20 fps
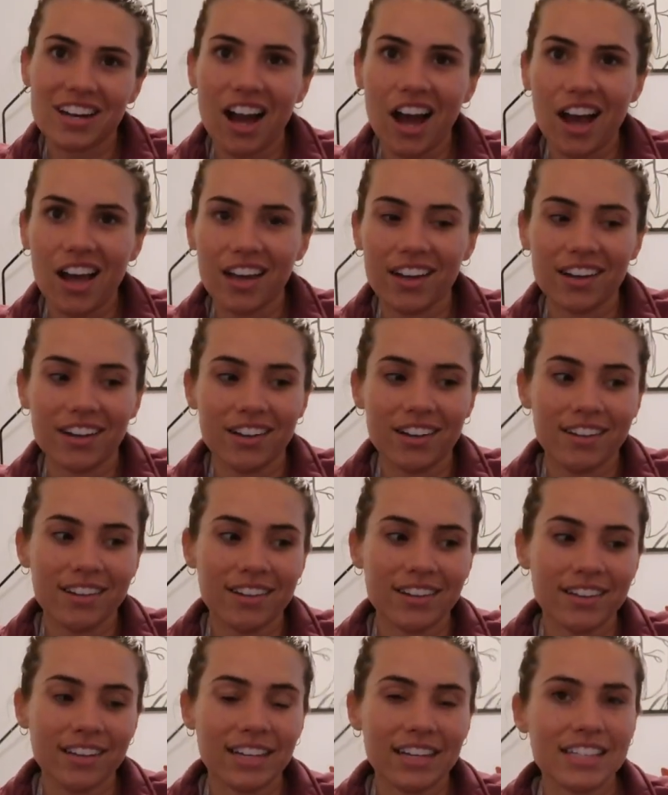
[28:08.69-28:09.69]
not
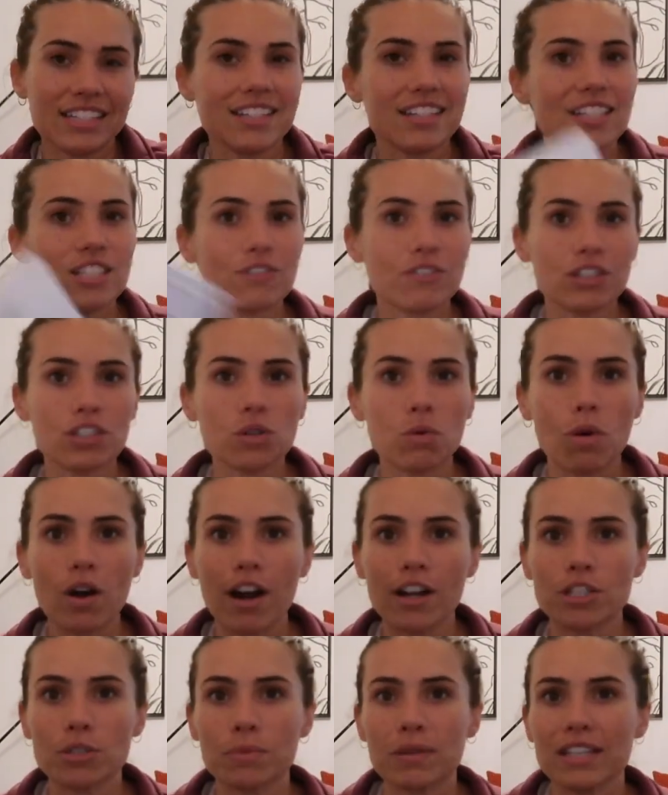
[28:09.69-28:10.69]
as fun to
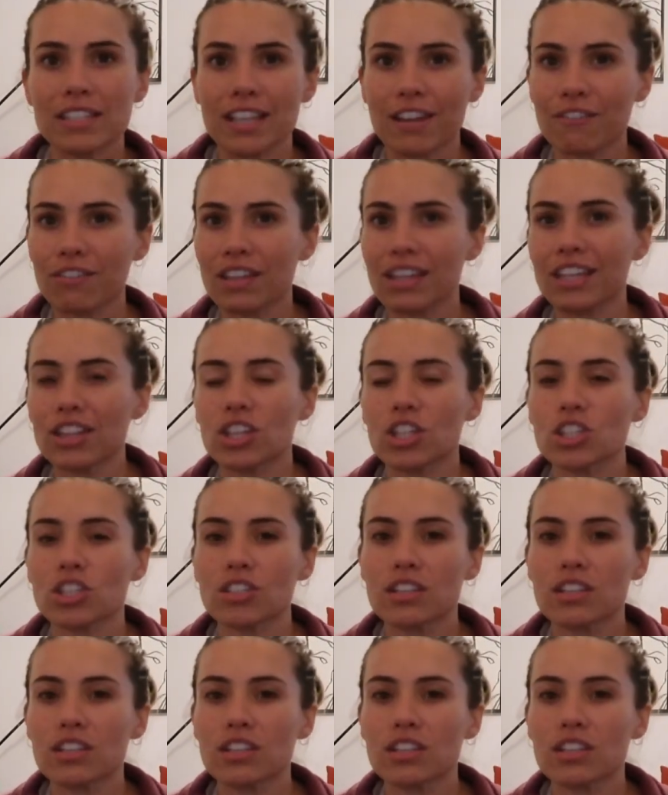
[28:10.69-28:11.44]
watch because I feel like